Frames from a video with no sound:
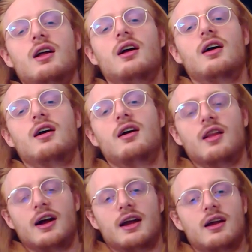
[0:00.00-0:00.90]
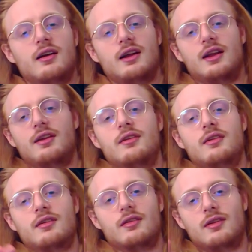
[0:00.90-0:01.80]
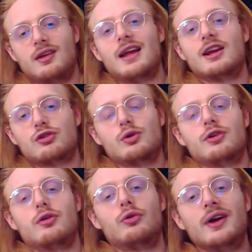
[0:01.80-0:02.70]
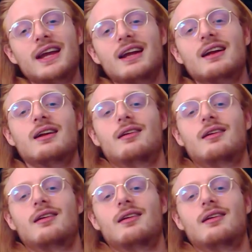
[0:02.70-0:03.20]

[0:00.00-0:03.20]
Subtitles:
like in the English word ring,